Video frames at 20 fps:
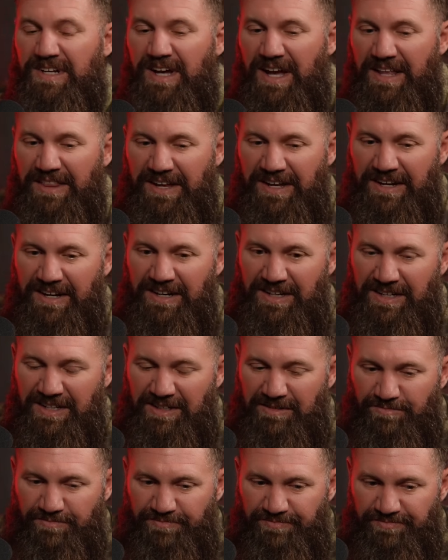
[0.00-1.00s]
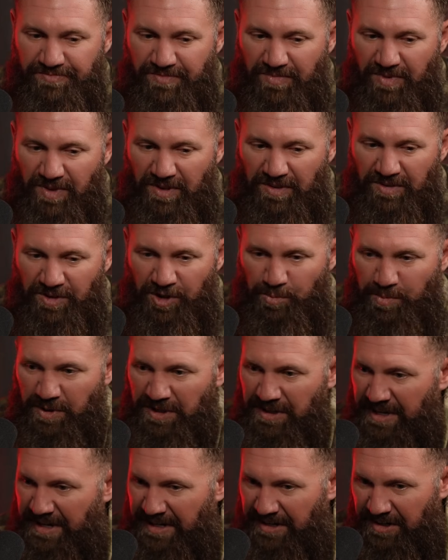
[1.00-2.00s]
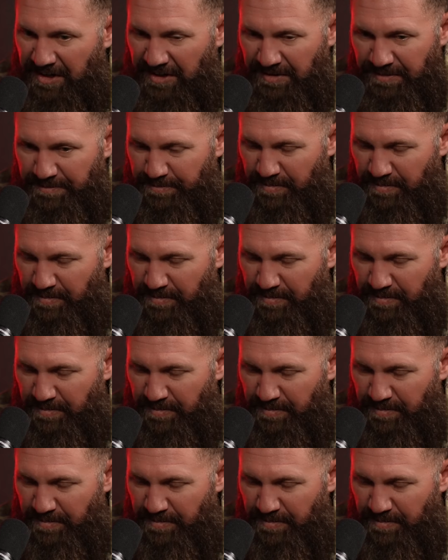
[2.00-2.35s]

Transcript: And then a little bit later,